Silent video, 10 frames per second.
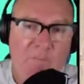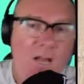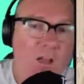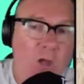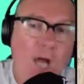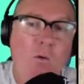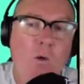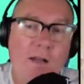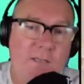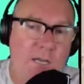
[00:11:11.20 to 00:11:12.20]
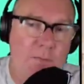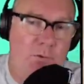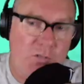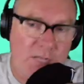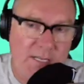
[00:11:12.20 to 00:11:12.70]
Likewise, I'm going to
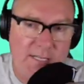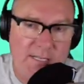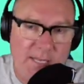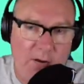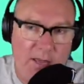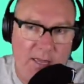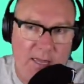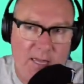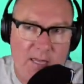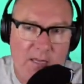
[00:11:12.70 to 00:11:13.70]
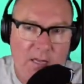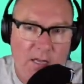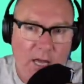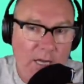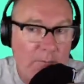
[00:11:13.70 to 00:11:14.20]
push into this area here
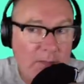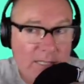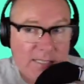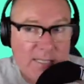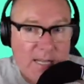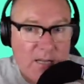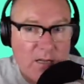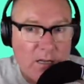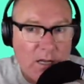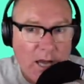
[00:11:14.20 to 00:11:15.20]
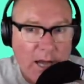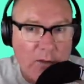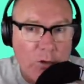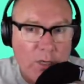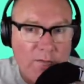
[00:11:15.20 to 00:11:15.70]
and I'm listening
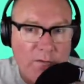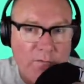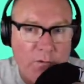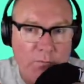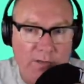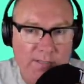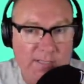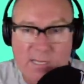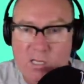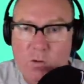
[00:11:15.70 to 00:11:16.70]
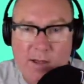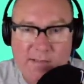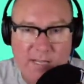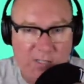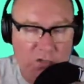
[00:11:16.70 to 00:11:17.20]
and looking for footprints. There's a UAS
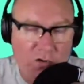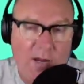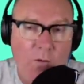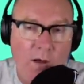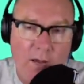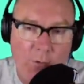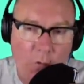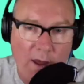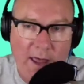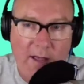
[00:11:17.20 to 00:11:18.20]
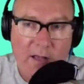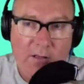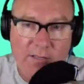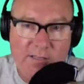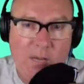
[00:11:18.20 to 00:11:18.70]
there. Straight away, I'm aware
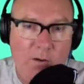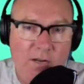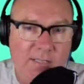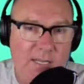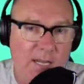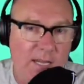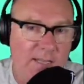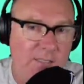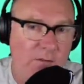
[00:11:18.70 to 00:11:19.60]
that someone is here. Is there